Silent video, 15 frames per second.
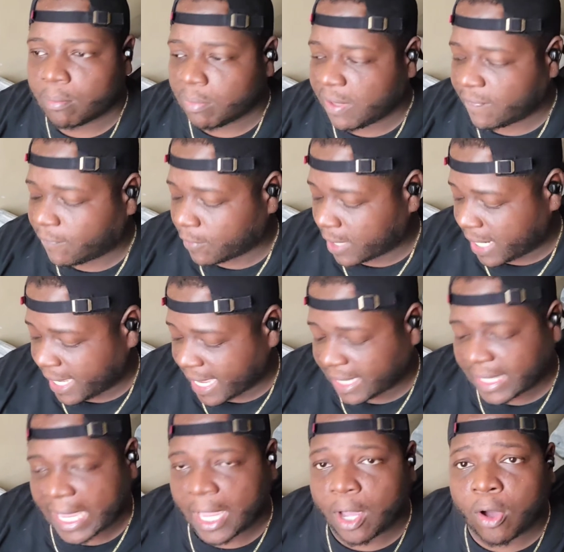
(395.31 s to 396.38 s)
before they
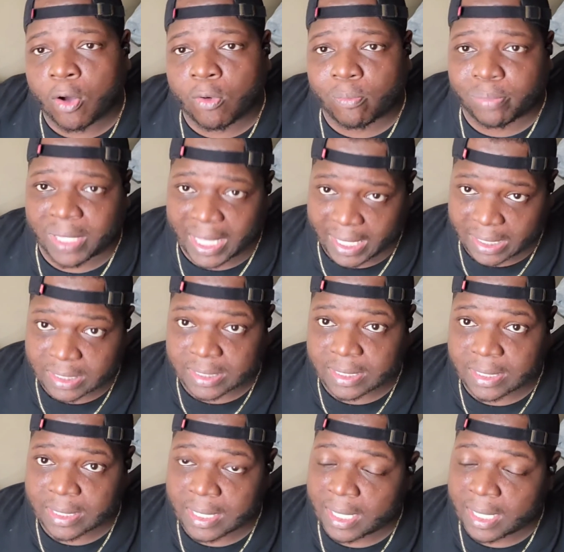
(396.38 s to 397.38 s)
got their own place.